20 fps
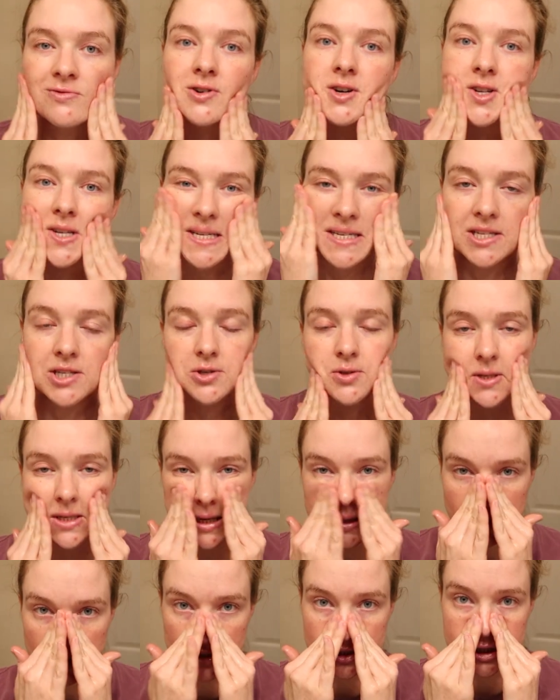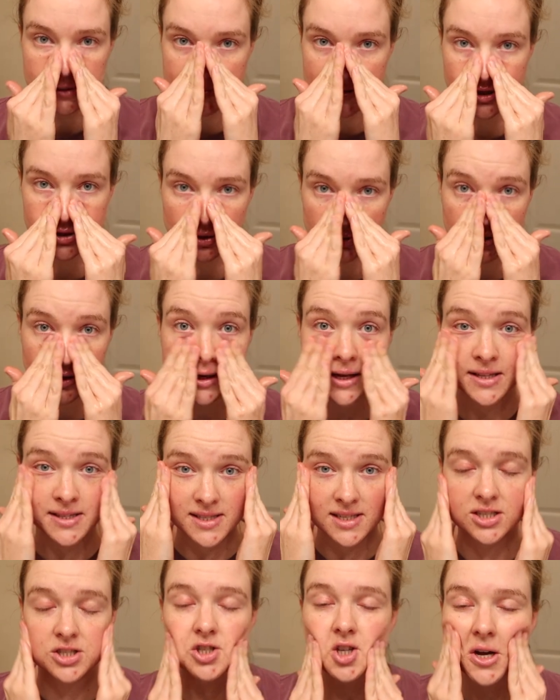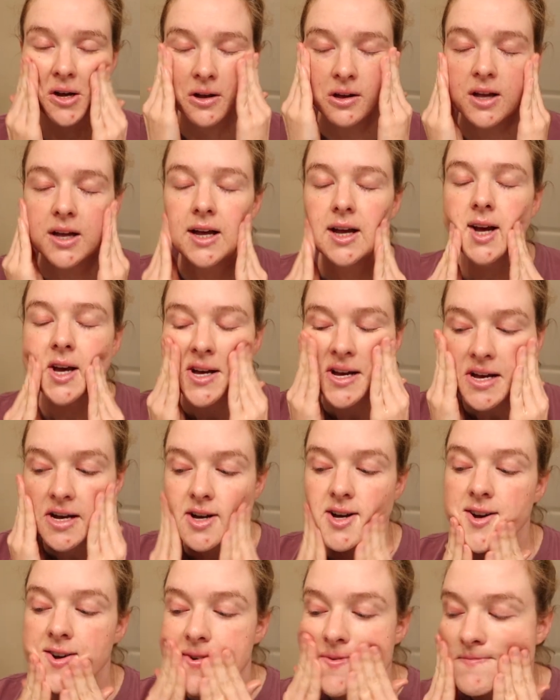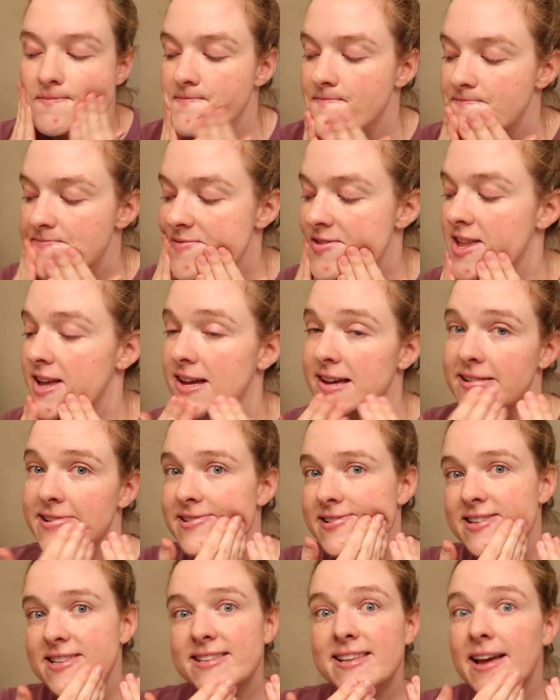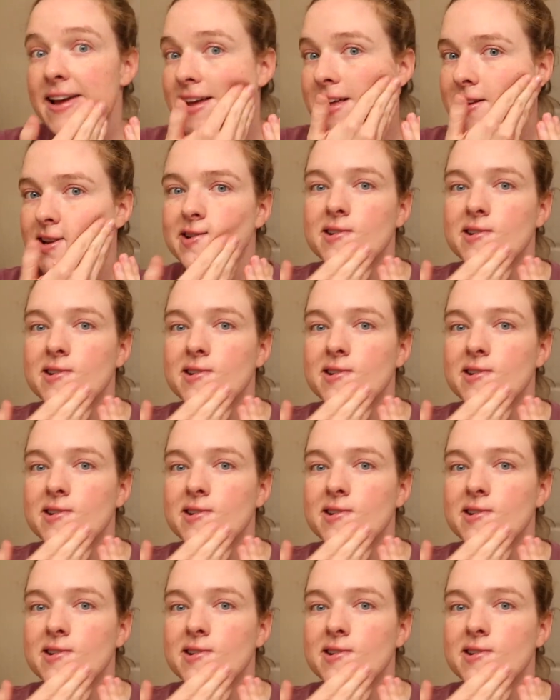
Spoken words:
on to using their special cleansing gel second.